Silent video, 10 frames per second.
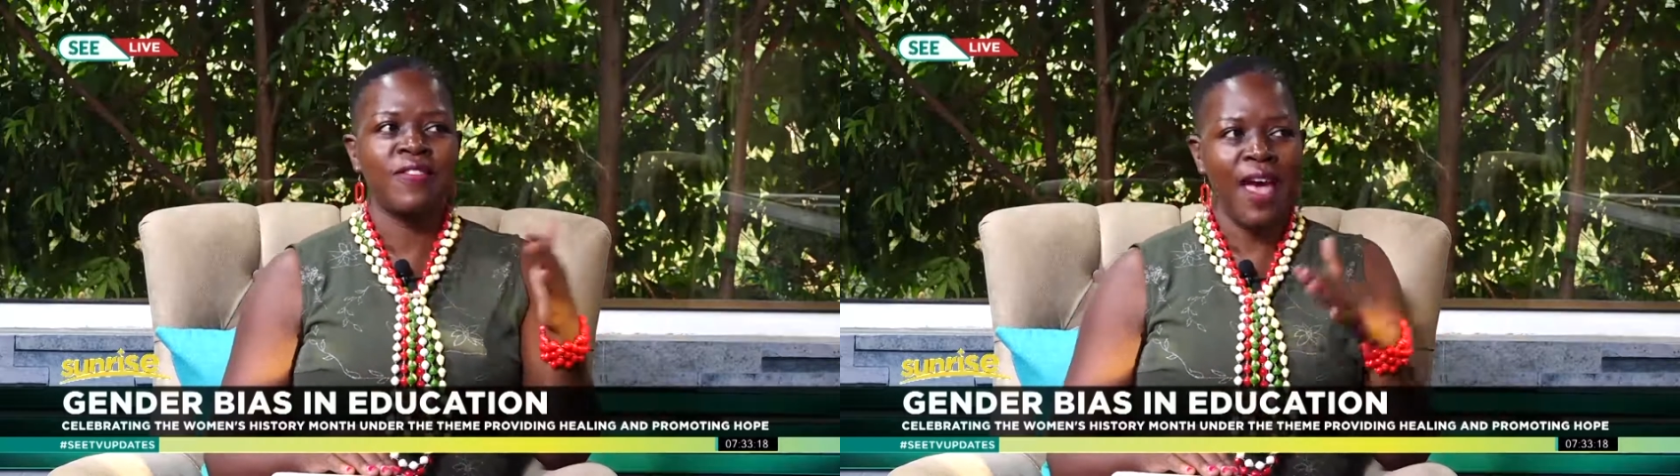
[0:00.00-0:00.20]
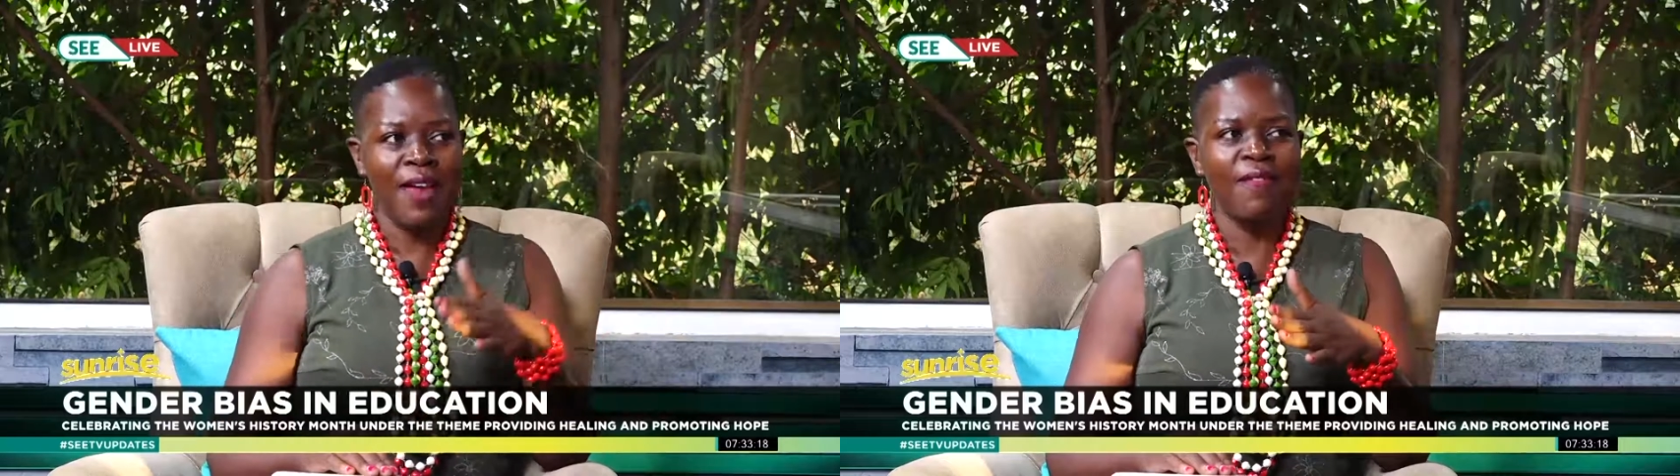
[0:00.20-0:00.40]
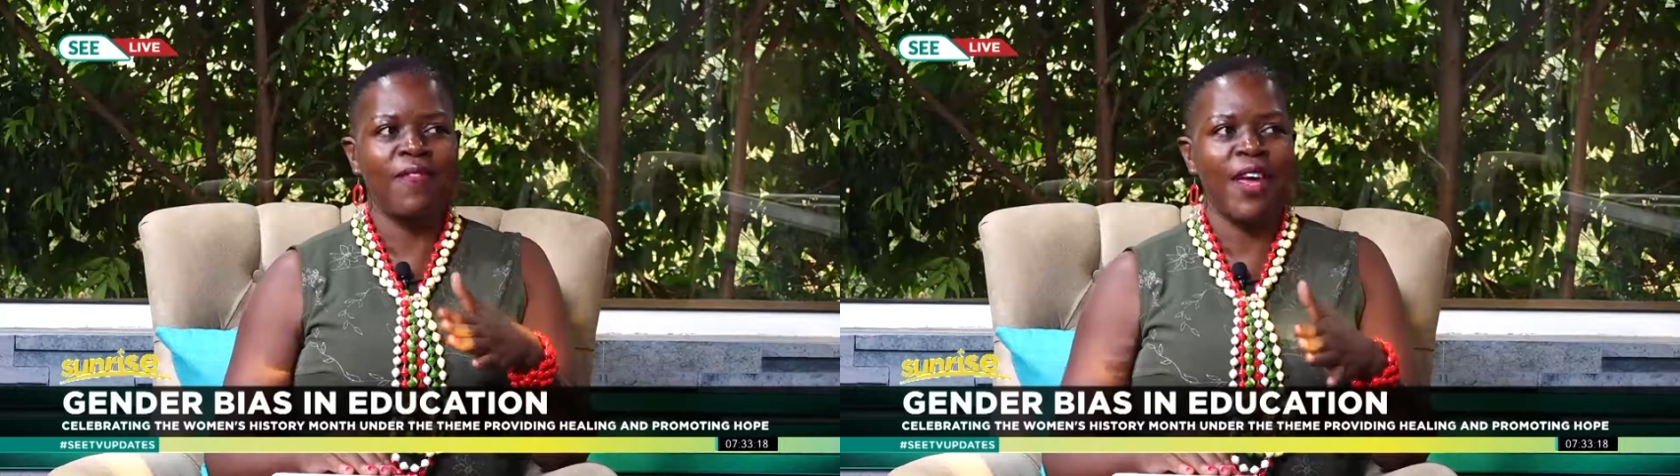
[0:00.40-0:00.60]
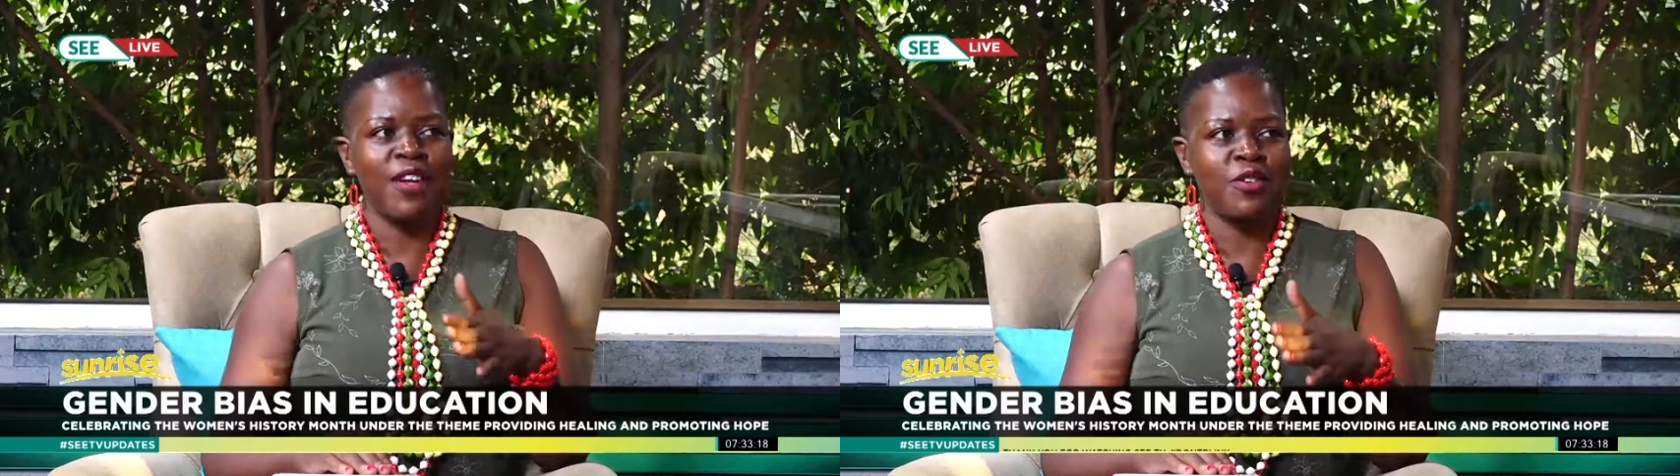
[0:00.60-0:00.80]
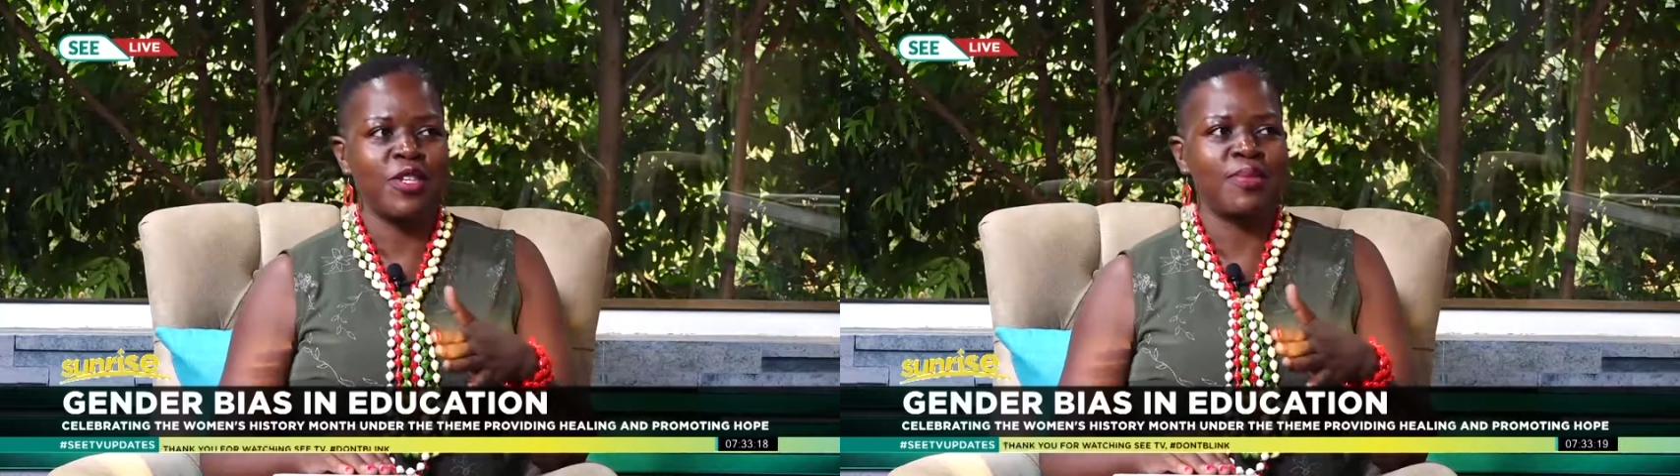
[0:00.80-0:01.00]
unfair
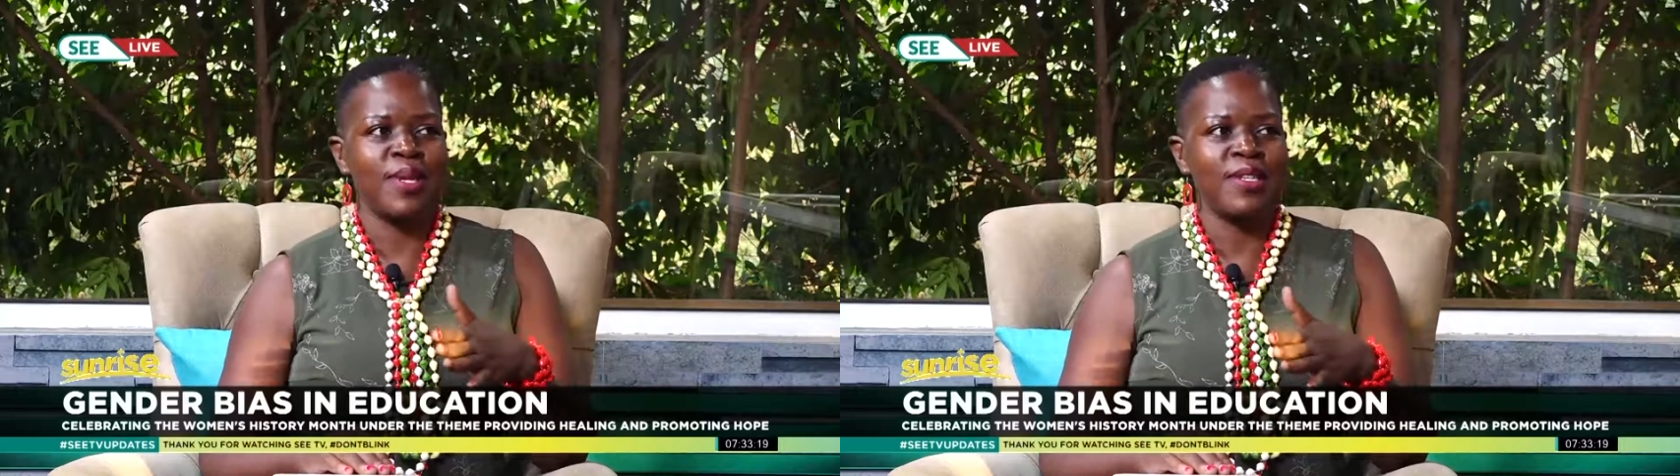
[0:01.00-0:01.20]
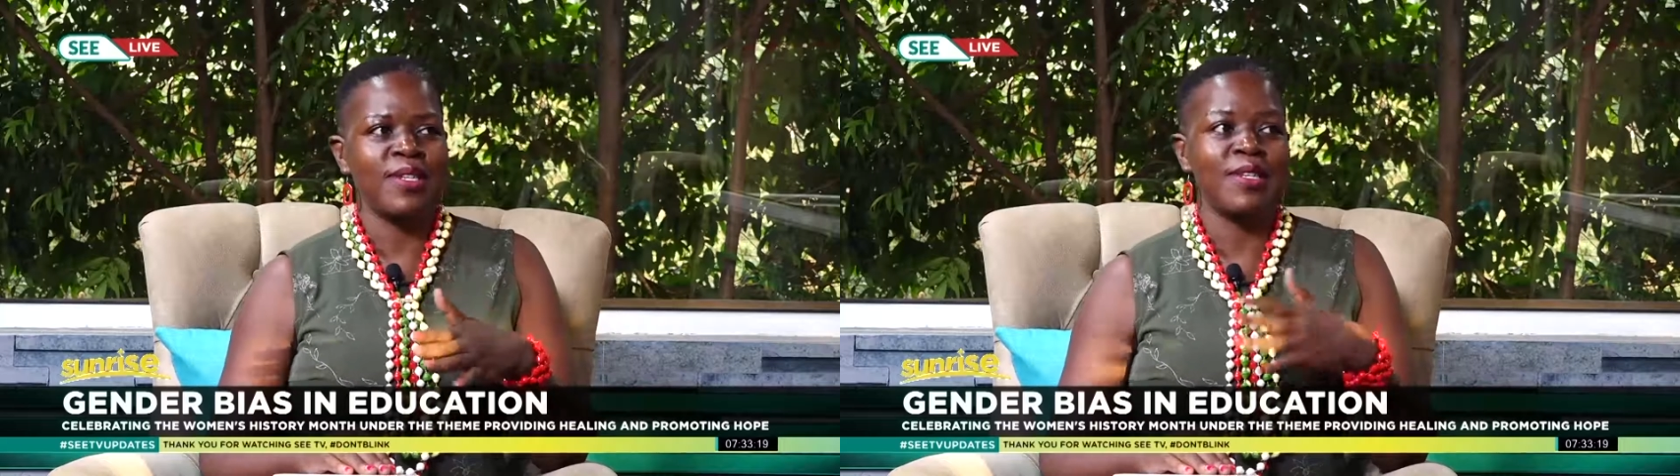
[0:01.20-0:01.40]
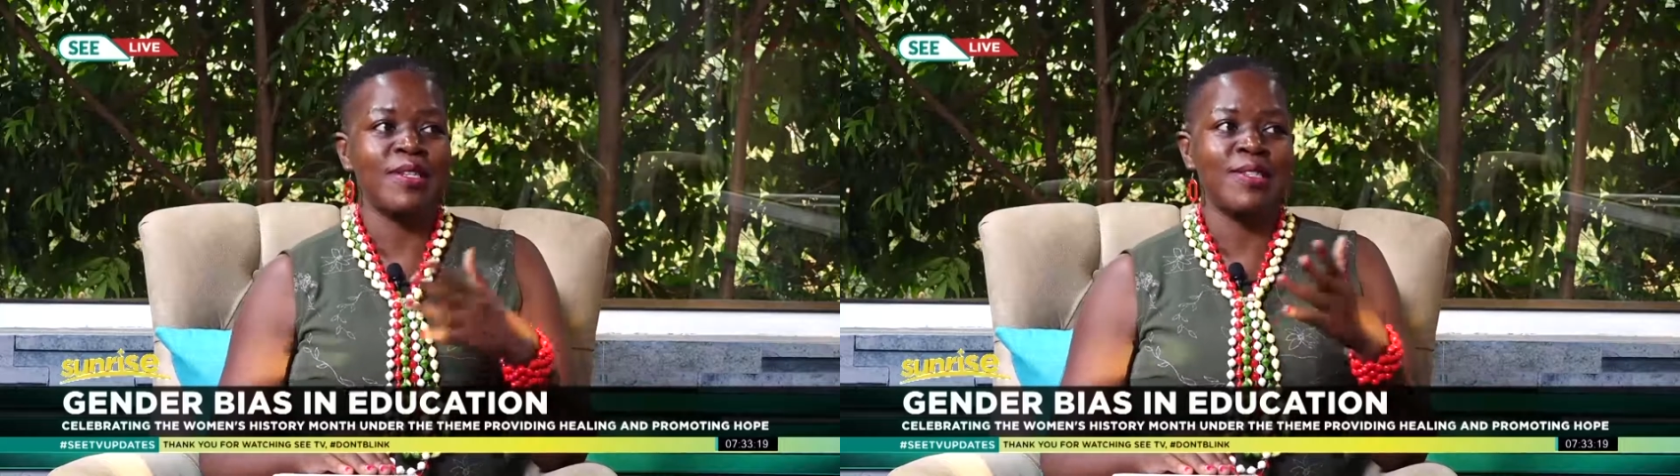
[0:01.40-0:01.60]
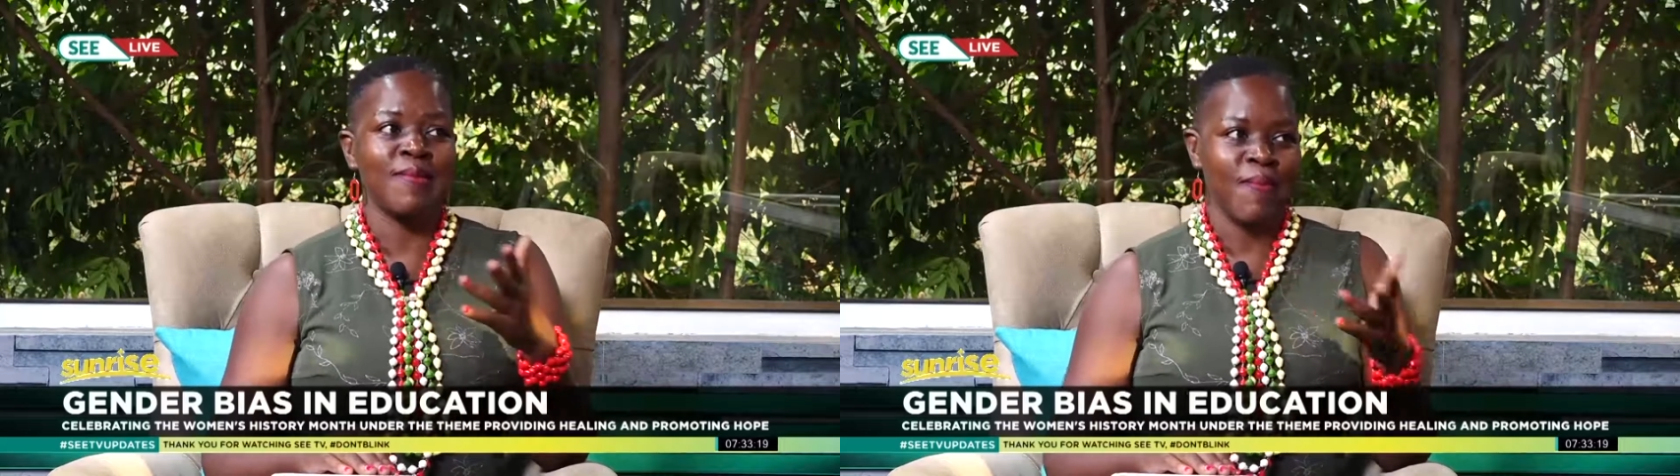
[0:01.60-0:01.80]
treatment is